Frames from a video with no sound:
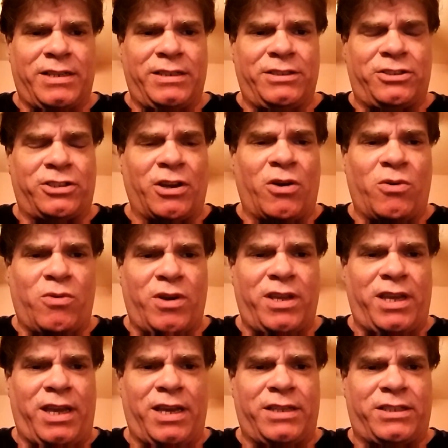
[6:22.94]
So
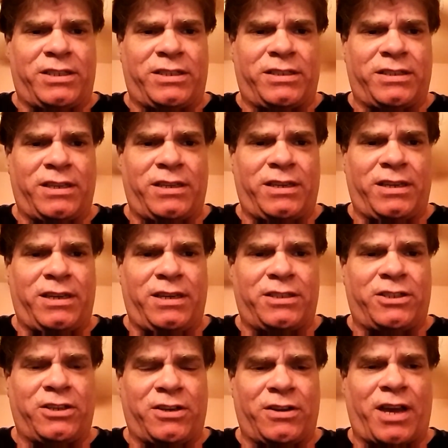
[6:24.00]

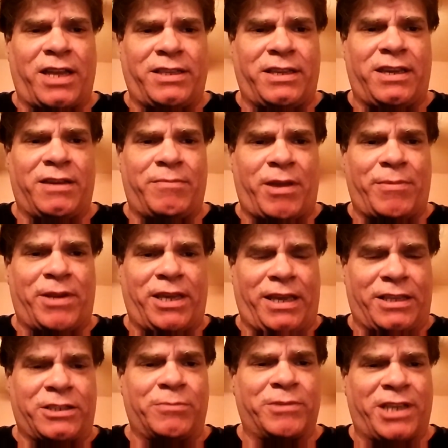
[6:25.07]
it's a good idea maybe to
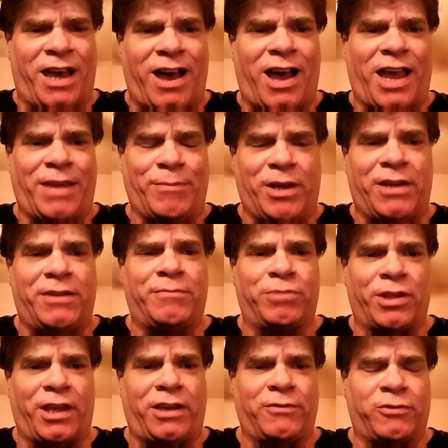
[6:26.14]
get some time in
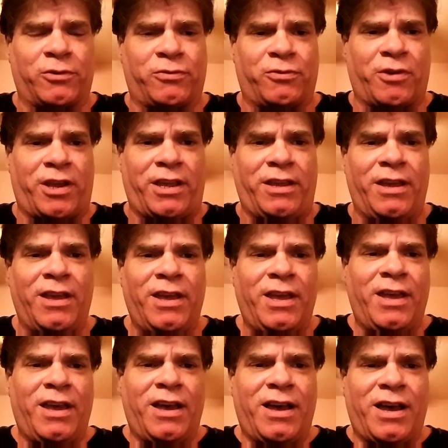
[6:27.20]
playing for free.
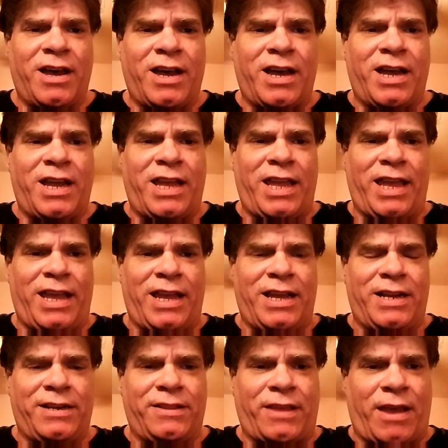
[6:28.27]

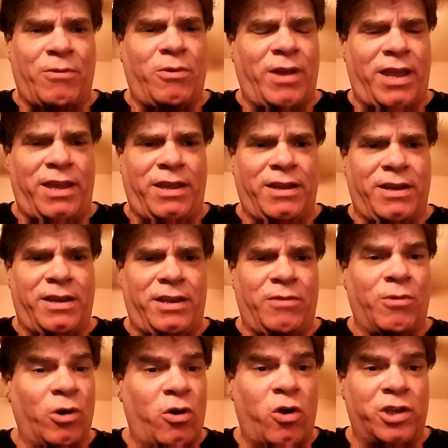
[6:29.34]
And that way
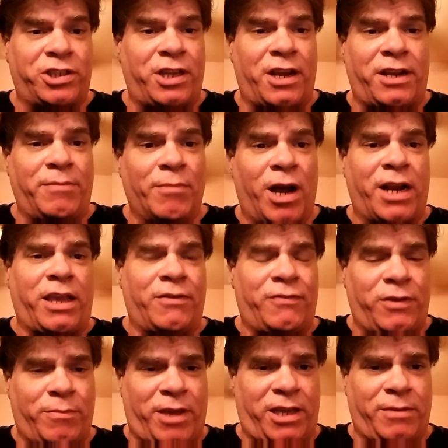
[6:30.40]
it won't cost you any money if
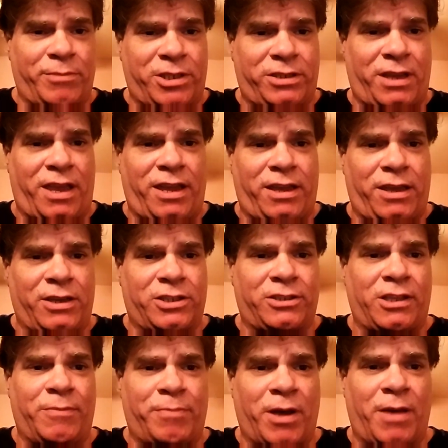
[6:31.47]
you make a mistake, you
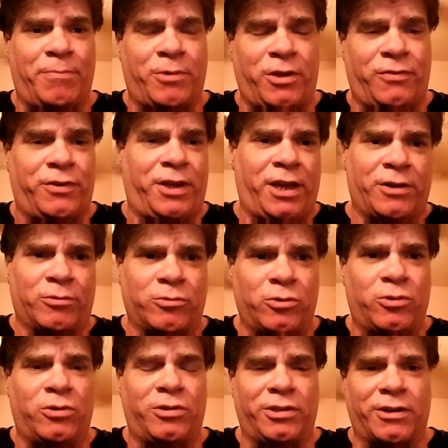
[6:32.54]
slip up, or you forget a
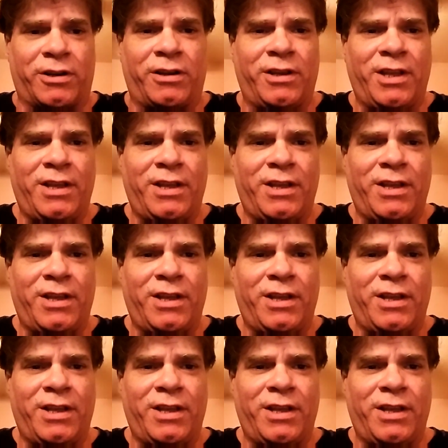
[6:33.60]
rule, or